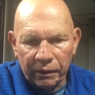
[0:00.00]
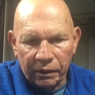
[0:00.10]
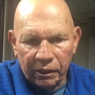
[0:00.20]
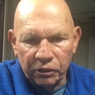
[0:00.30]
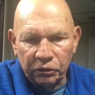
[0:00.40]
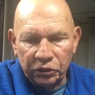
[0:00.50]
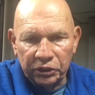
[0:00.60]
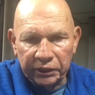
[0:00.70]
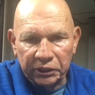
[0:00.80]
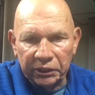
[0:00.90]

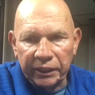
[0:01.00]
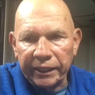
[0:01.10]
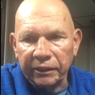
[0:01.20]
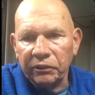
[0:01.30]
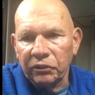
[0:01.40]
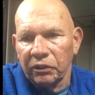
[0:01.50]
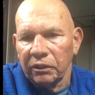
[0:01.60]
160 seconds,